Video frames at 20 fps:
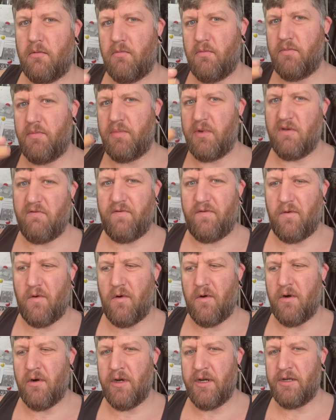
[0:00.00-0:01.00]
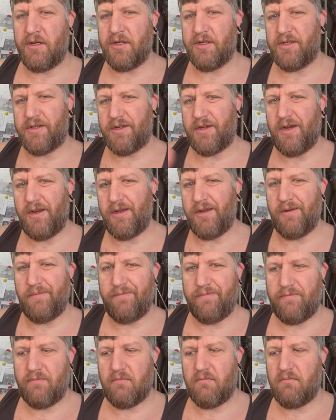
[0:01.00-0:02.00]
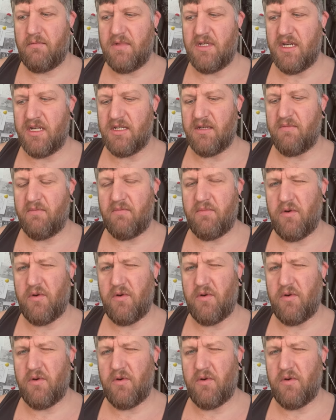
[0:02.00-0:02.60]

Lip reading: before it just kind of doesn't